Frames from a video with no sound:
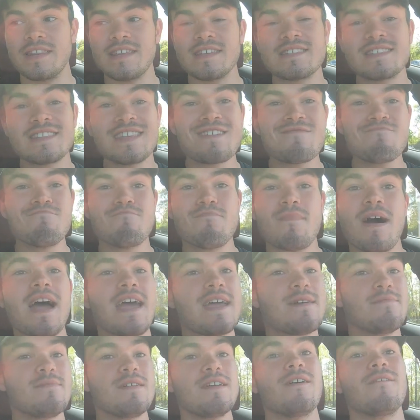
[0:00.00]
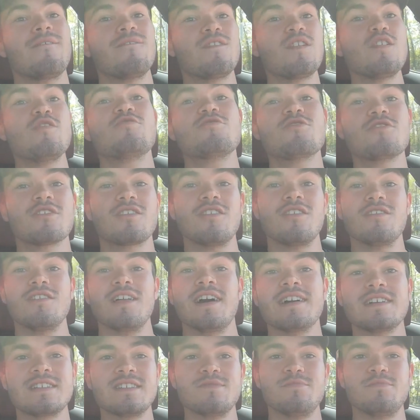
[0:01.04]
This thing might be a future
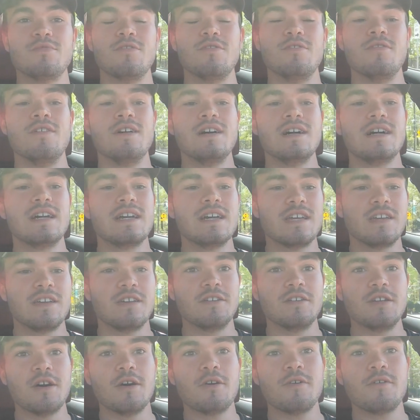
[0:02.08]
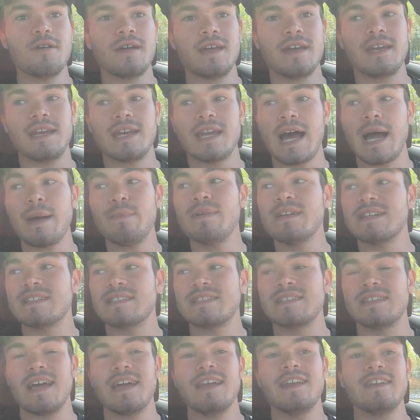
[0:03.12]
collectible, you know, and I'm
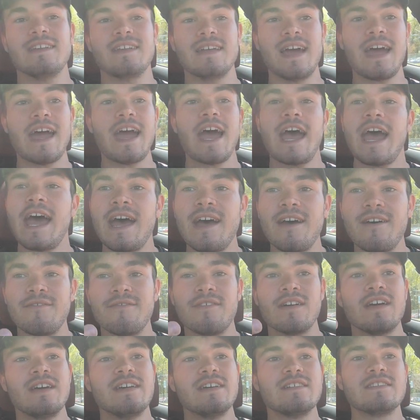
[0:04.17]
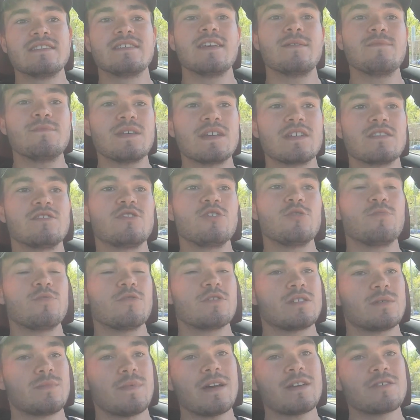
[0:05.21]
excited to have something super
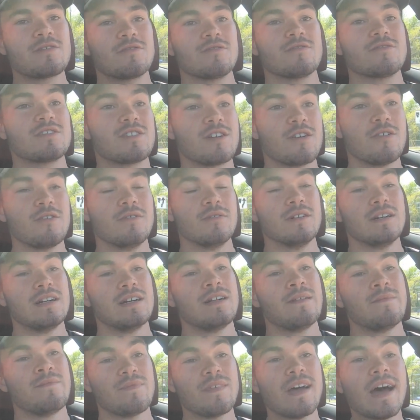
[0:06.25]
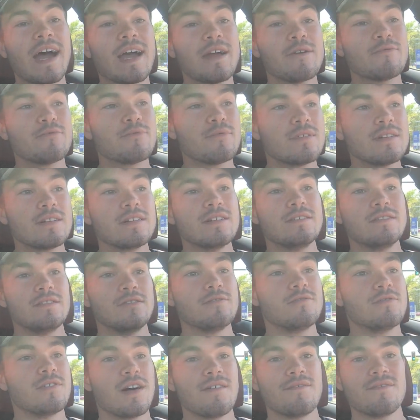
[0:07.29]
special. So I really do
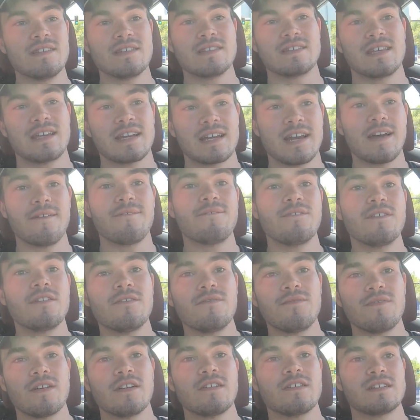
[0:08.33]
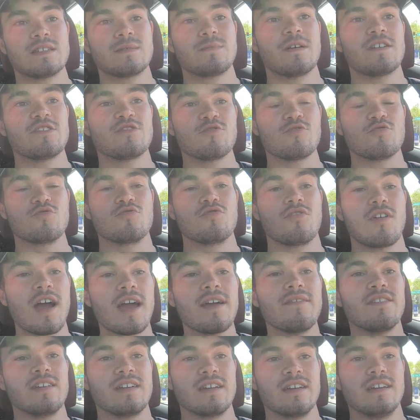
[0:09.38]
love this thing, and I feel very special
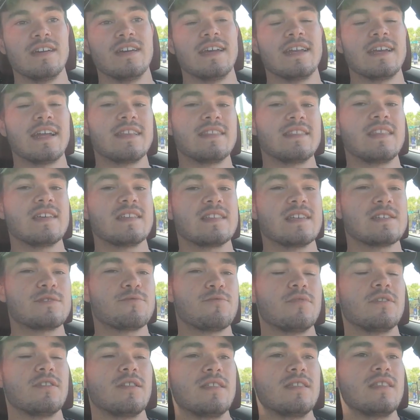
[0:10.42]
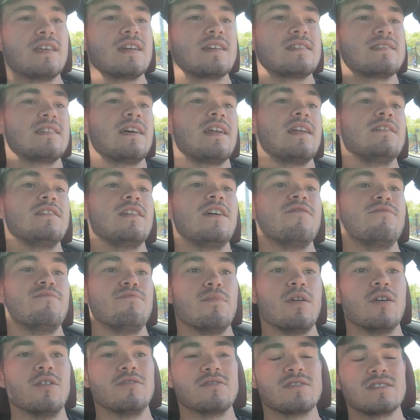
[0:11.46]
driving it. And I think that's one of the things that I love
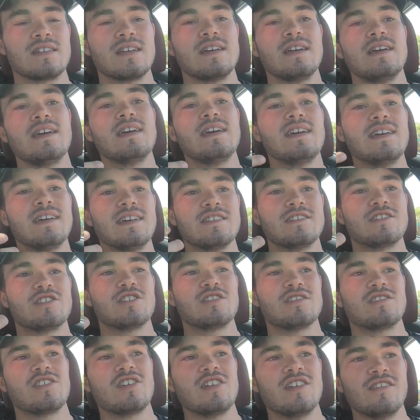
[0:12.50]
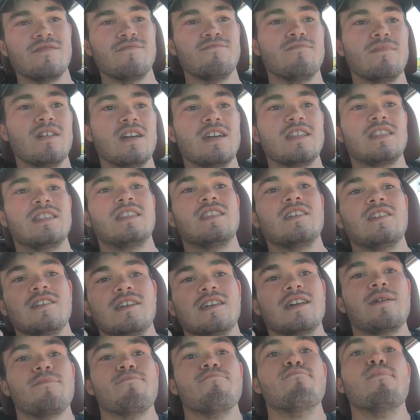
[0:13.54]
most, is just the
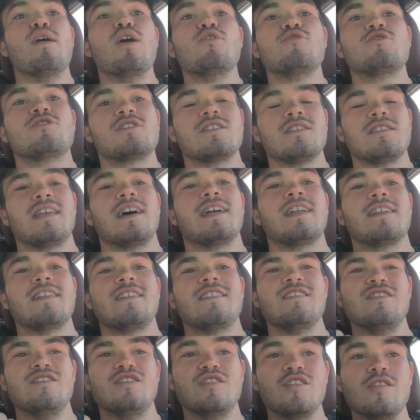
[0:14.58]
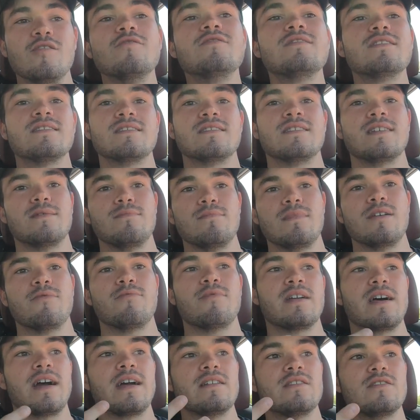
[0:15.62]
emotion that it induces in me
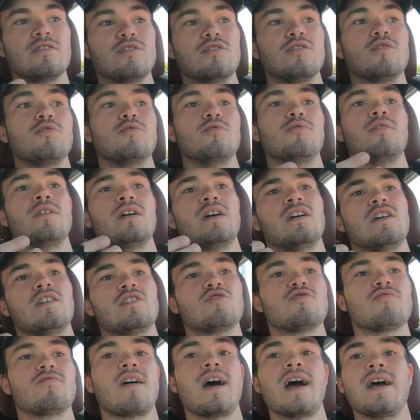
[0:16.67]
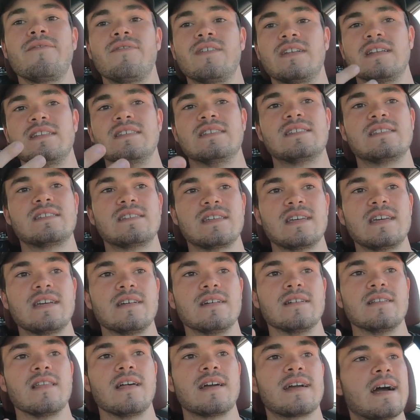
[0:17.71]
when I do drive it and see
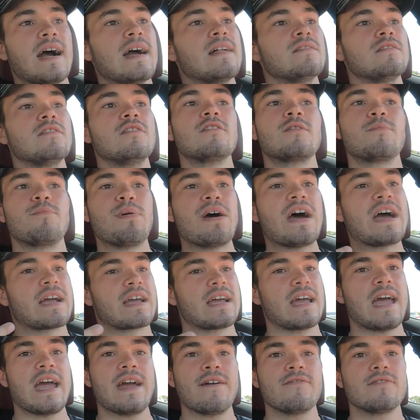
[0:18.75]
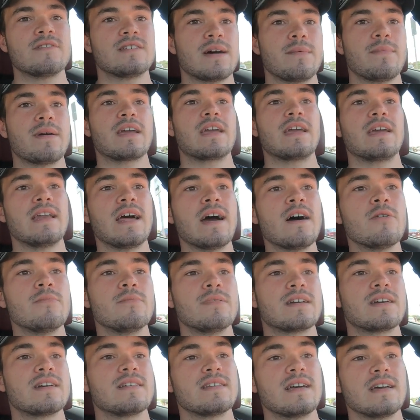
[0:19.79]
it. Like, I look back every time I get out,
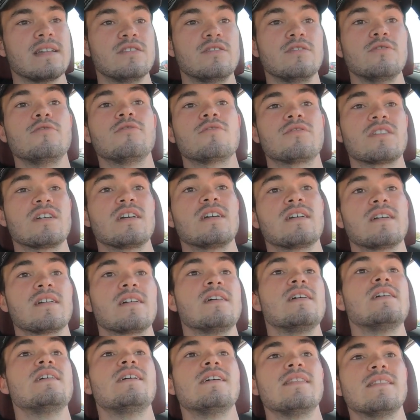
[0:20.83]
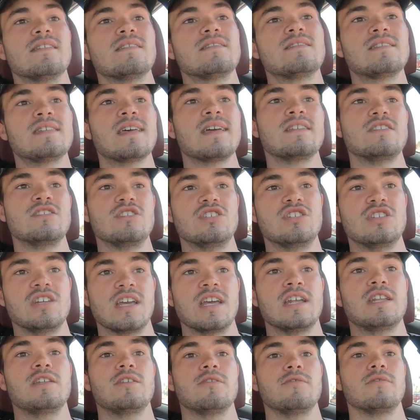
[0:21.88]
because I do think this is a
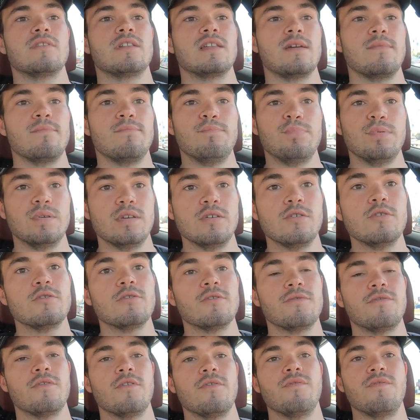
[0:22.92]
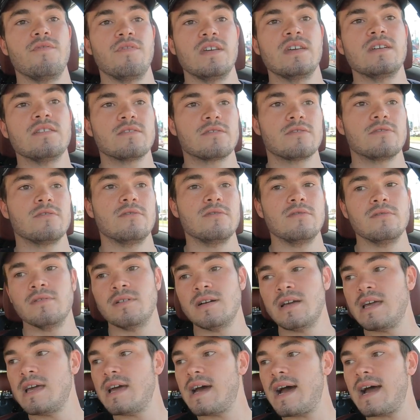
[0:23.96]
genuinely beautiful vehicle.
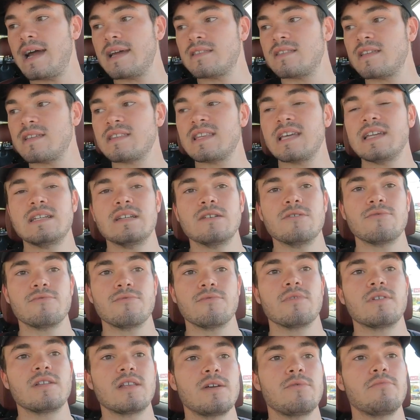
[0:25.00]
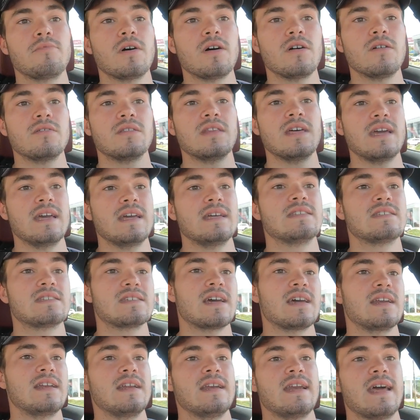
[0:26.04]
I think they did really well the
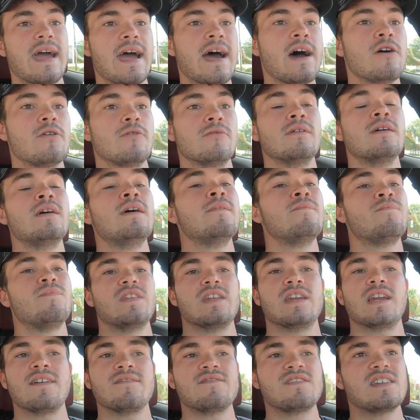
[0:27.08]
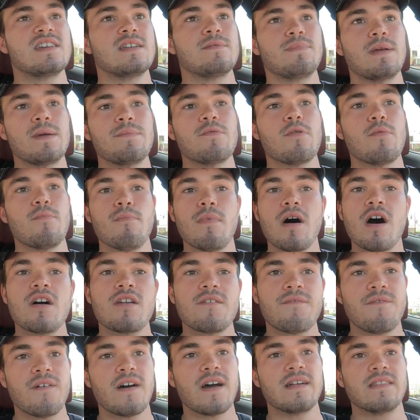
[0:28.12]
inside and out, and I've seen people
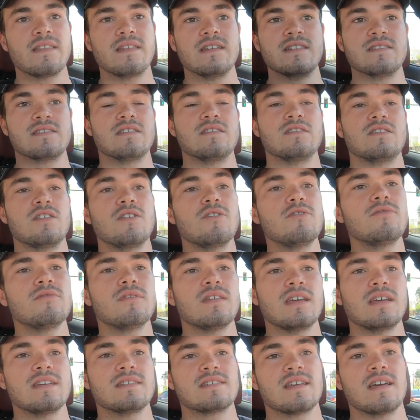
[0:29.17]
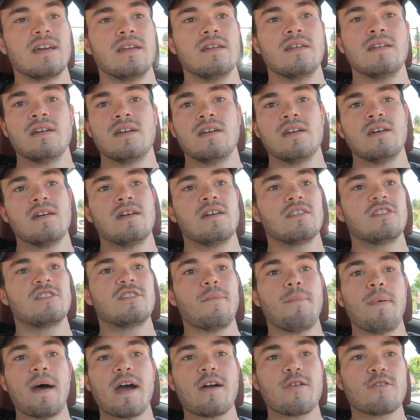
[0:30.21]
modify these and tune these, and the
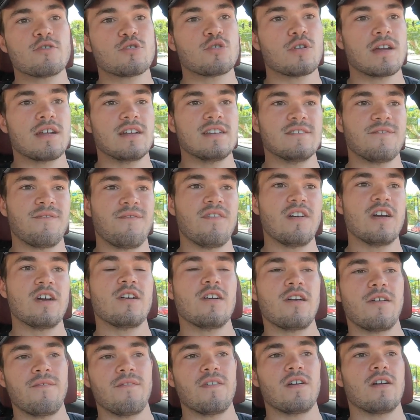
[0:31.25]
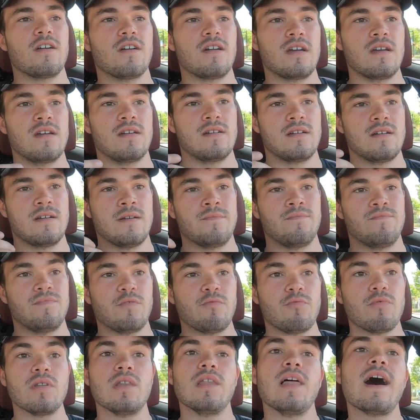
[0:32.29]
powertrain is very, very
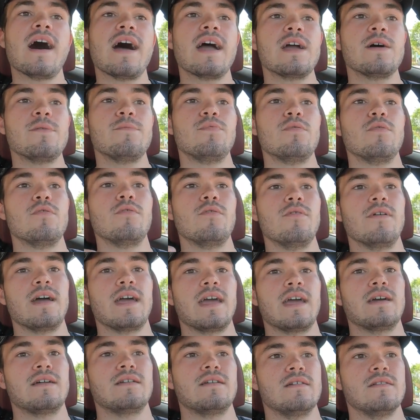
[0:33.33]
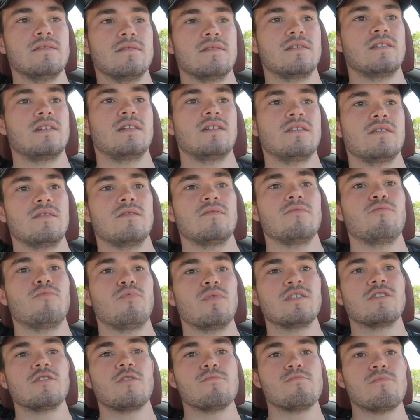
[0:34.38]
reliable, and
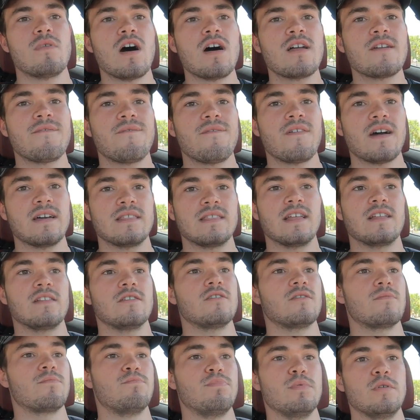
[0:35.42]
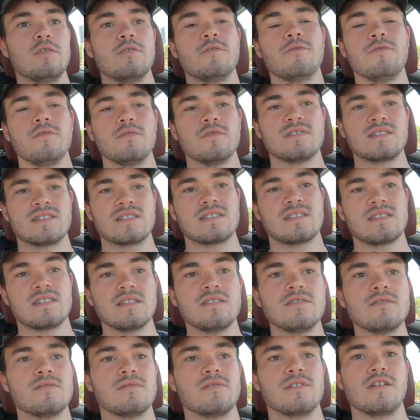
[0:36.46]
when they're modified they look beautiful
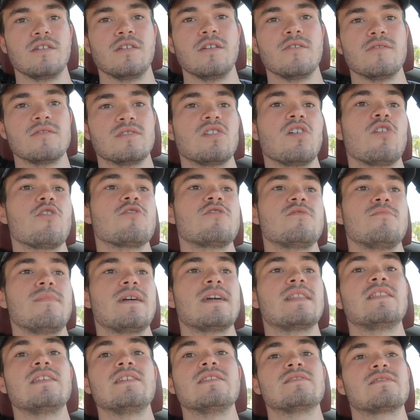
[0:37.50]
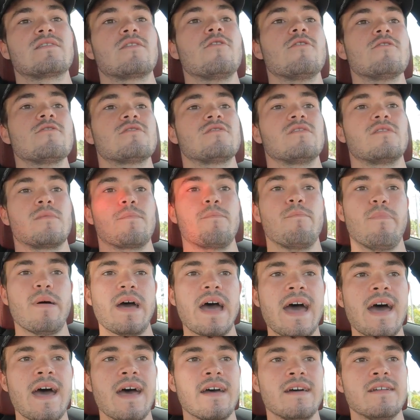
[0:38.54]
still. You know, it's hard to make these cars look
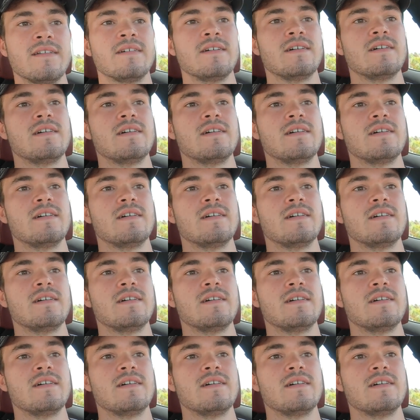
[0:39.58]
bad.